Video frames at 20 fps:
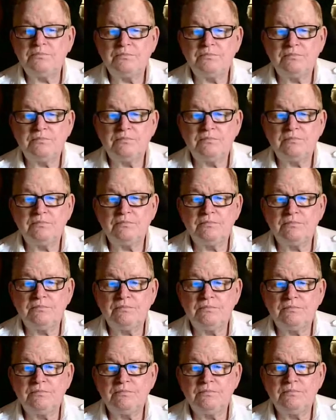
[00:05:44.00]

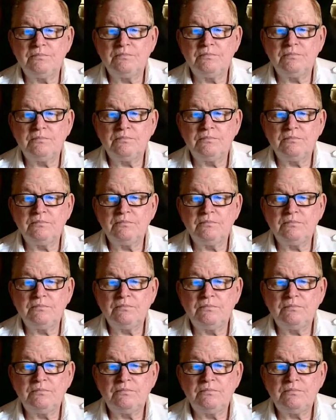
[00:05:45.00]

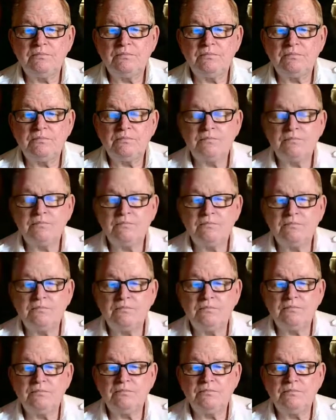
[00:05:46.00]

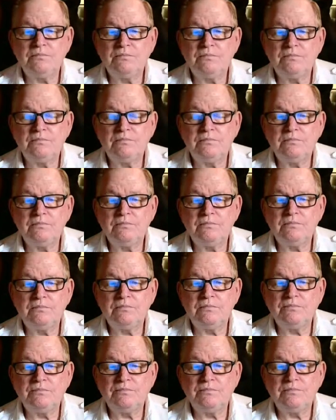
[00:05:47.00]

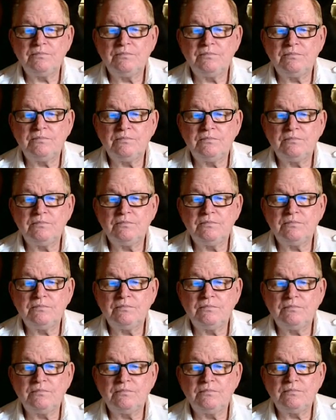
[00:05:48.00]

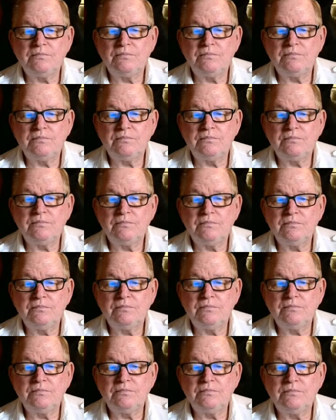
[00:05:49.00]

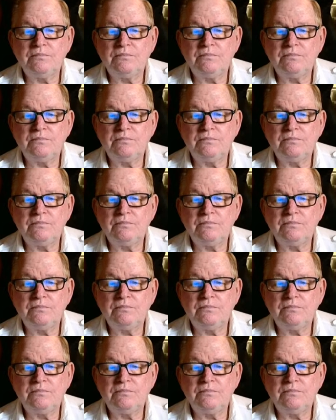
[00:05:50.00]
(silent)